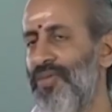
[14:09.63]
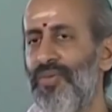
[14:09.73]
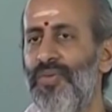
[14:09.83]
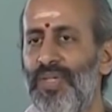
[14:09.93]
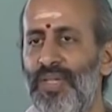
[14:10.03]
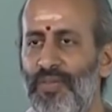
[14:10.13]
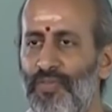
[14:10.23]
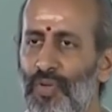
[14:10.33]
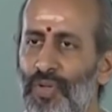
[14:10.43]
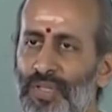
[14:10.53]
So and
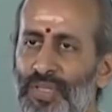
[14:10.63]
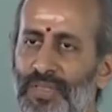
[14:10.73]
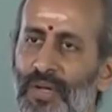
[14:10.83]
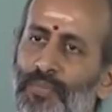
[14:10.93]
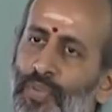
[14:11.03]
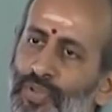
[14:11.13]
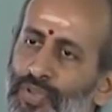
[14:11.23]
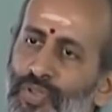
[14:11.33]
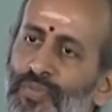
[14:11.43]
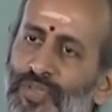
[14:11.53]
therefore this compound
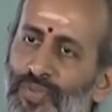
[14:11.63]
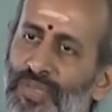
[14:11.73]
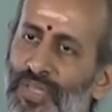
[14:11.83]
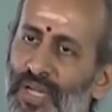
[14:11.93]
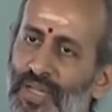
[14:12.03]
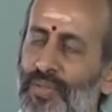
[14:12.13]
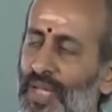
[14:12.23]
Sulba Sutra